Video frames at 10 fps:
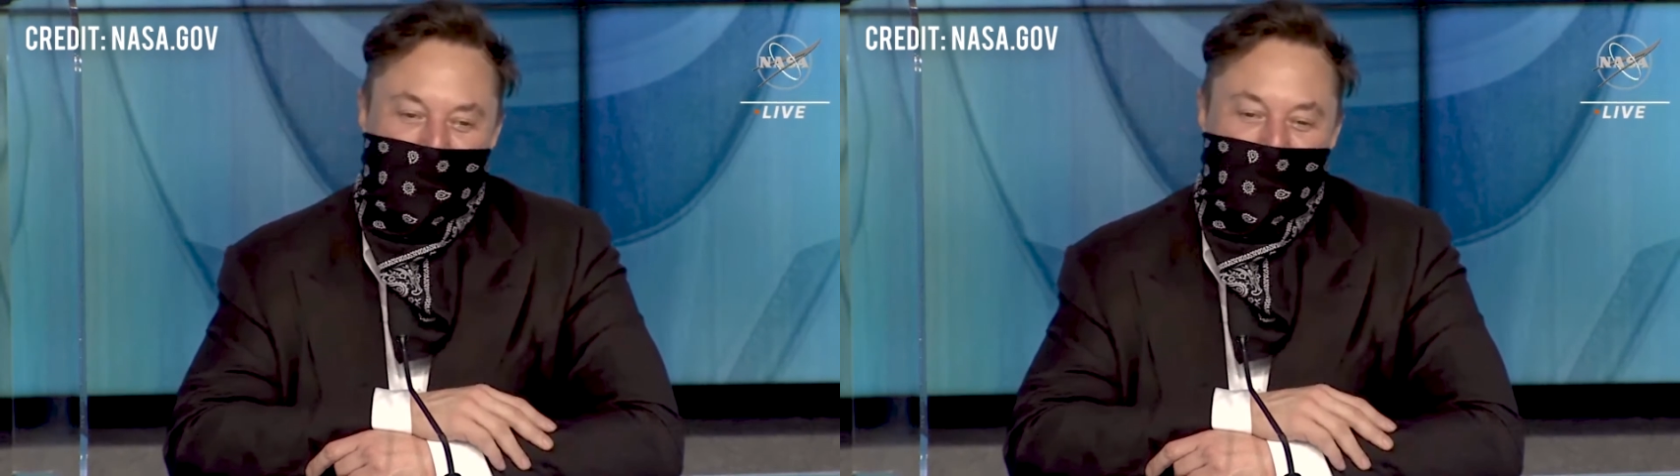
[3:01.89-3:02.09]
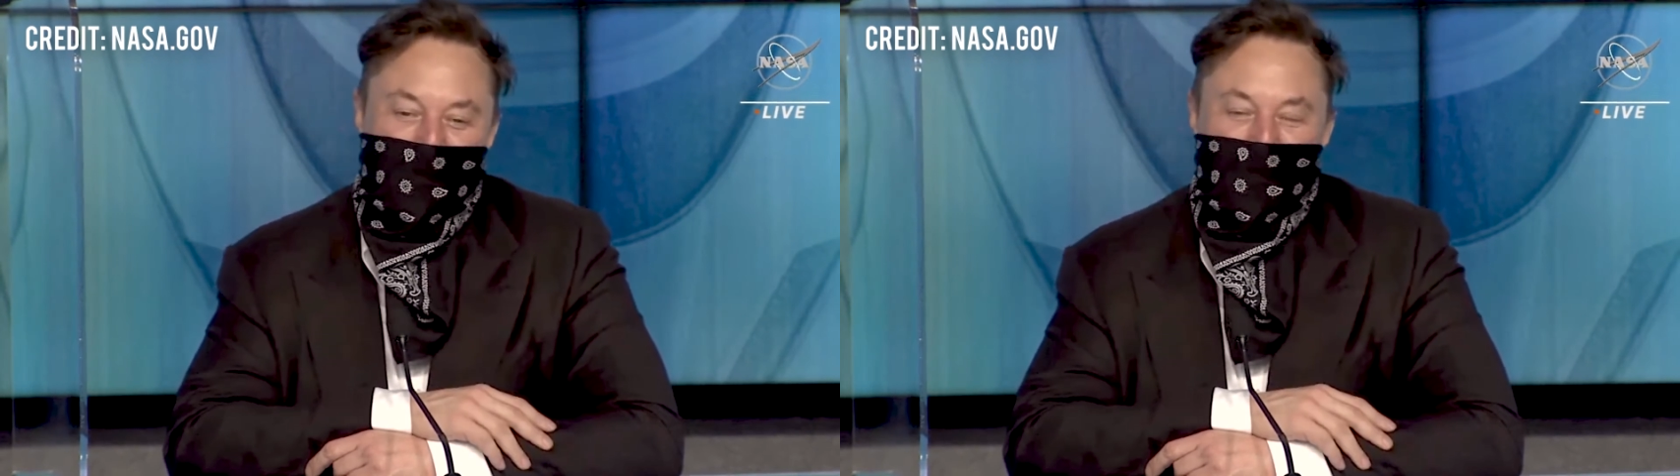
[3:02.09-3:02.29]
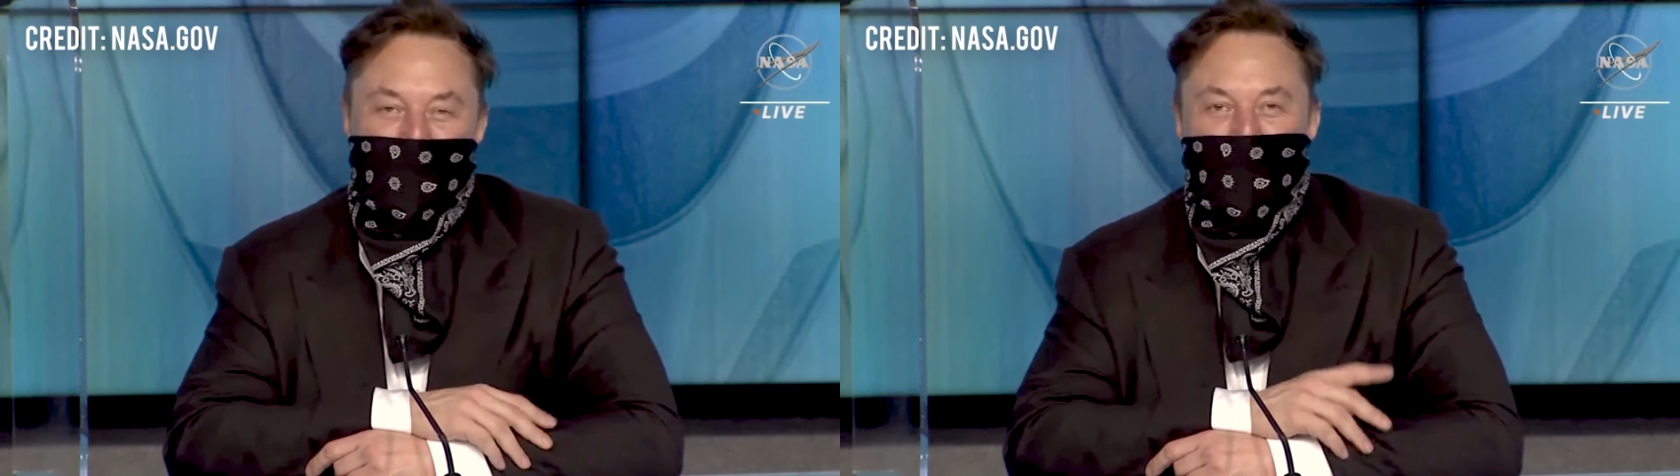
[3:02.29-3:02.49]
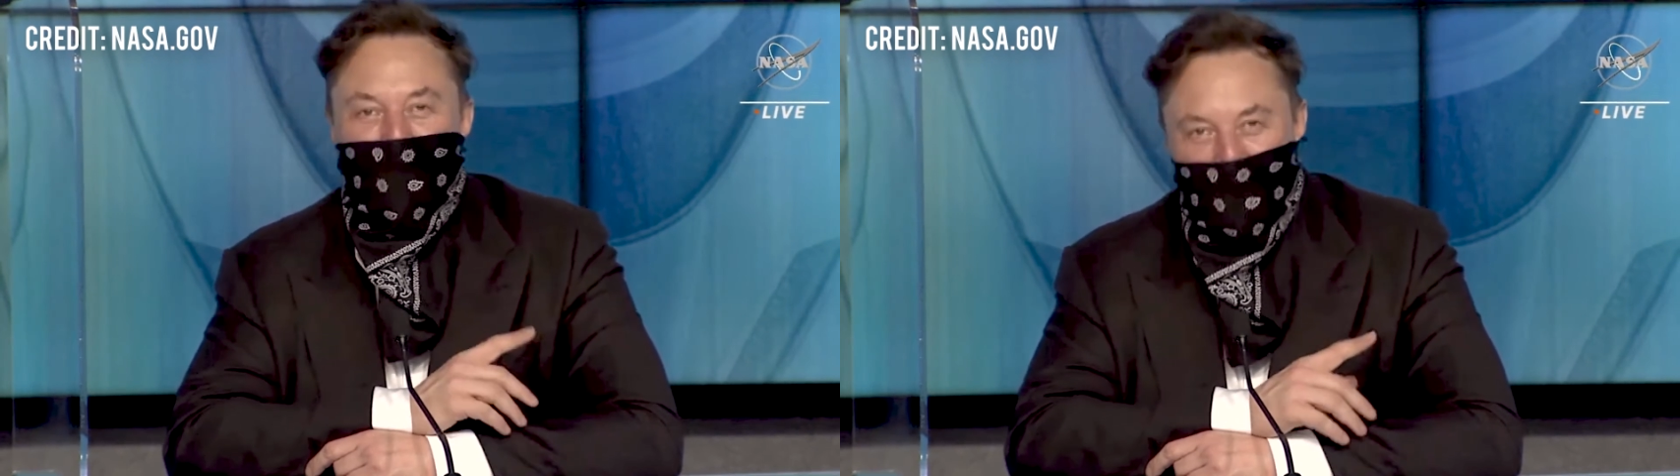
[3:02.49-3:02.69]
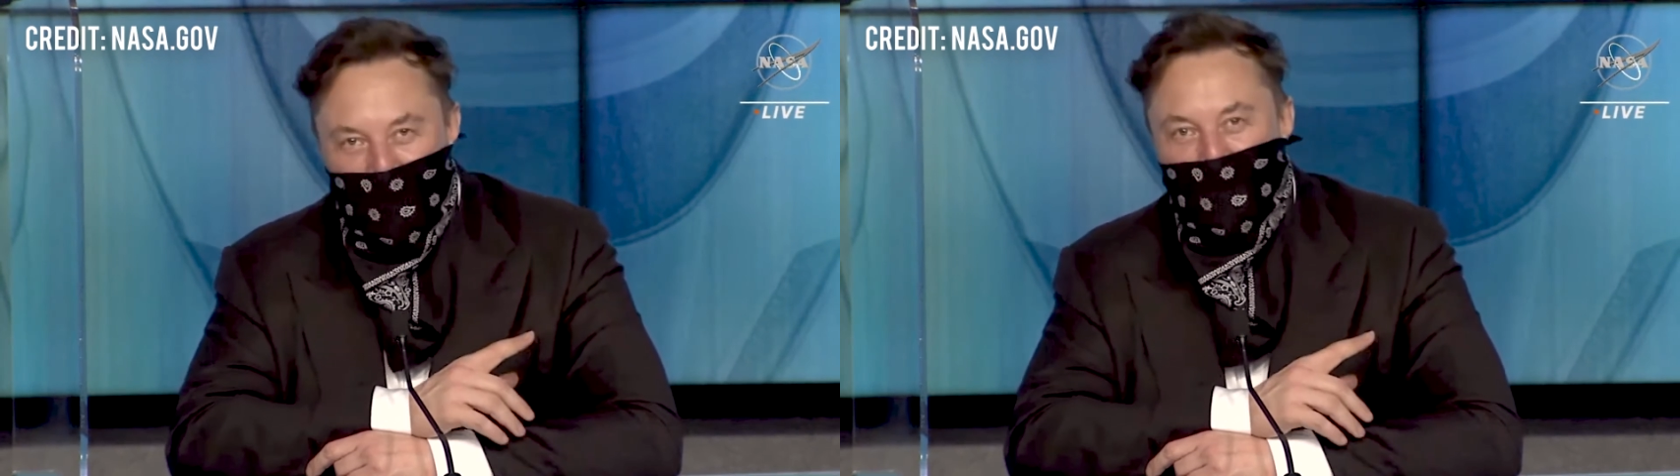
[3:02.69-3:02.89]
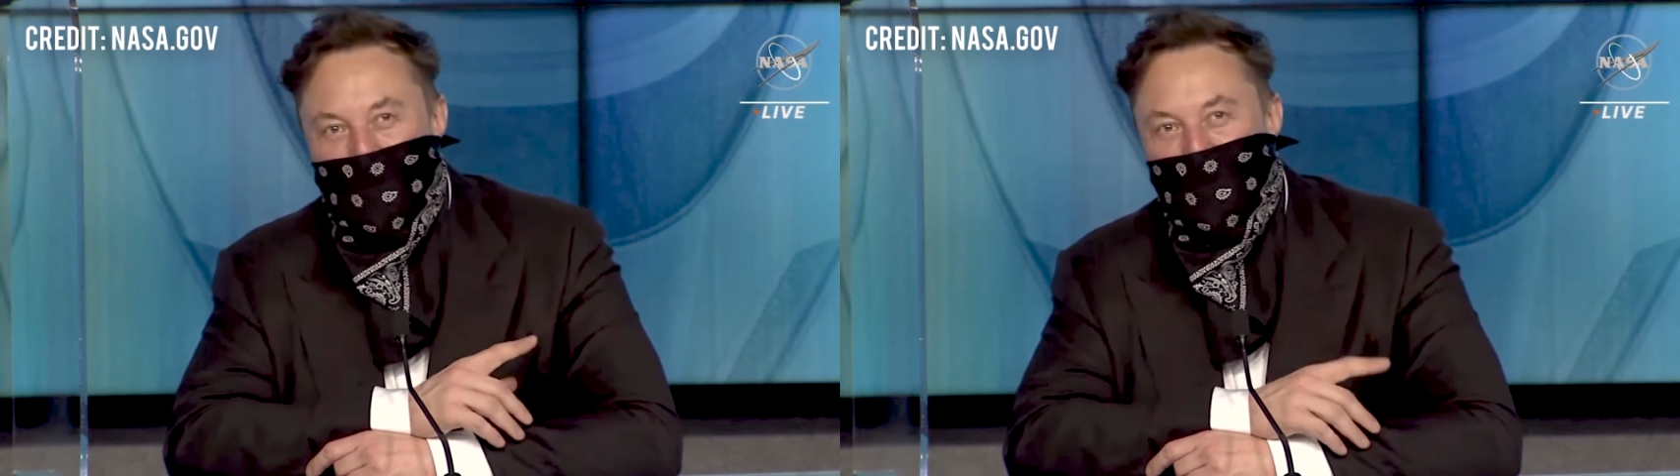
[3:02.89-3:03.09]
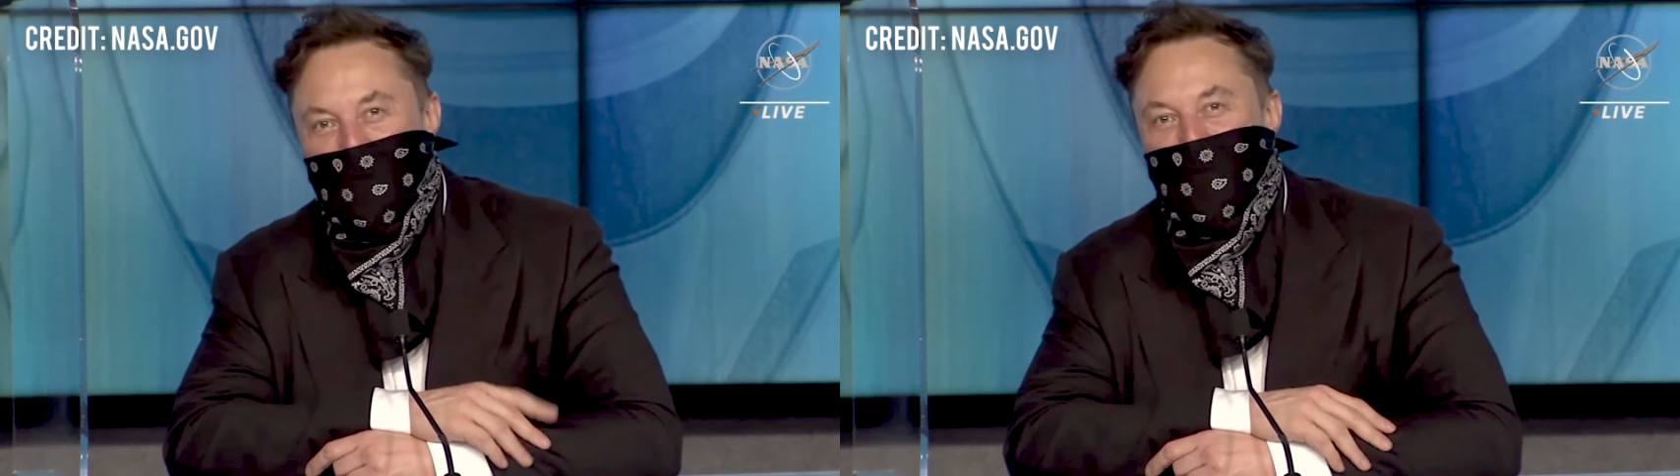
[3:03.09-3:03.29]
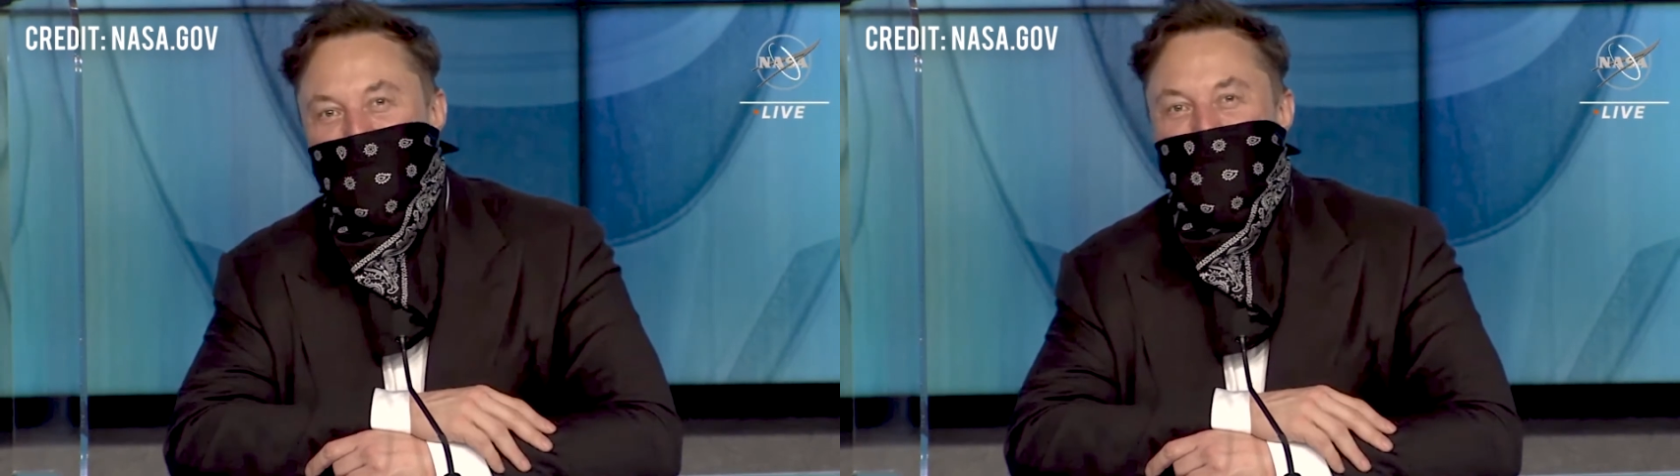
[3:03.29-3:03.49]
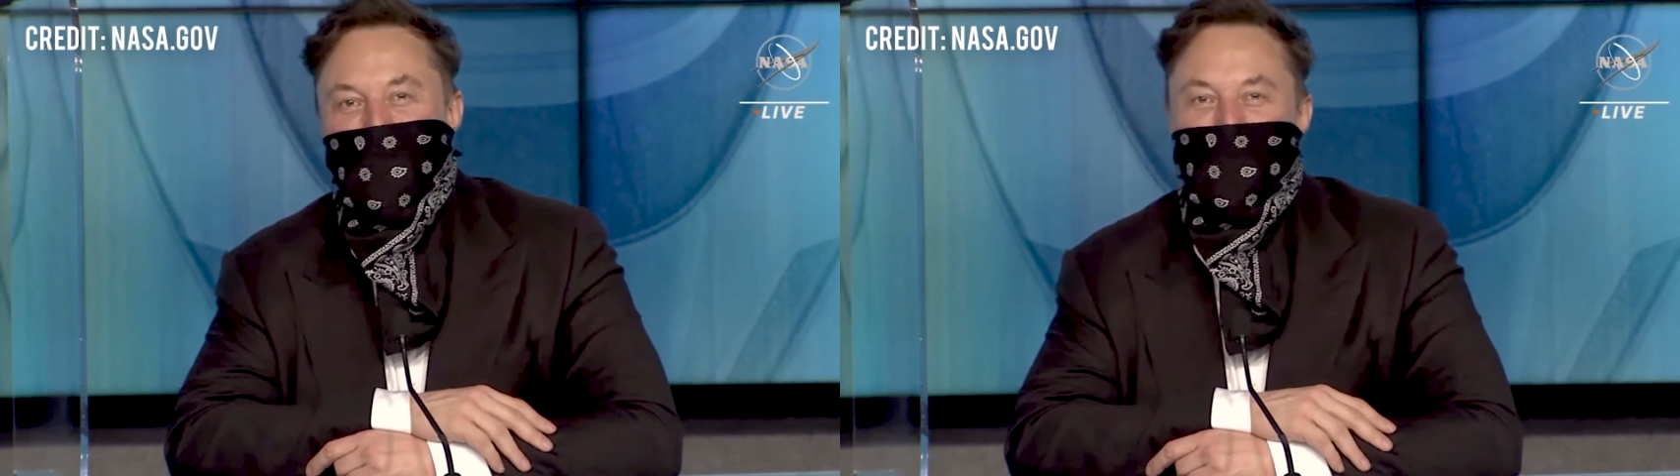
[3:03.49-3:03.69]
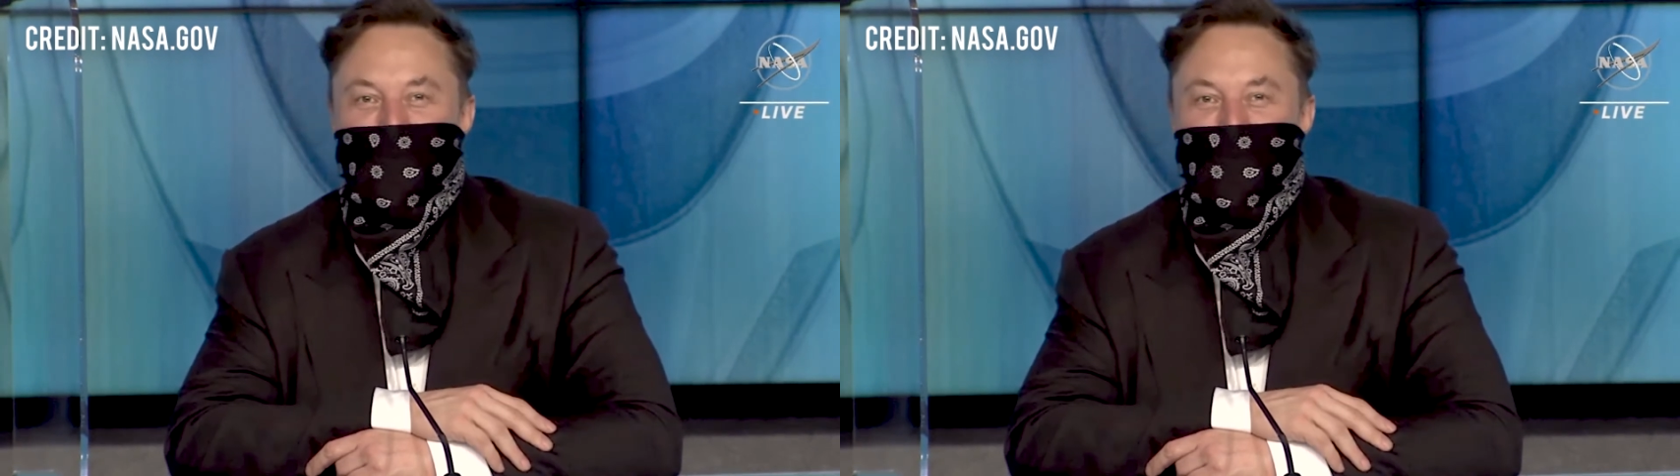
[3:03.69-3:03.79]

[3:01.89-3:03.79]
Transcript: We want to be a multi-planet species.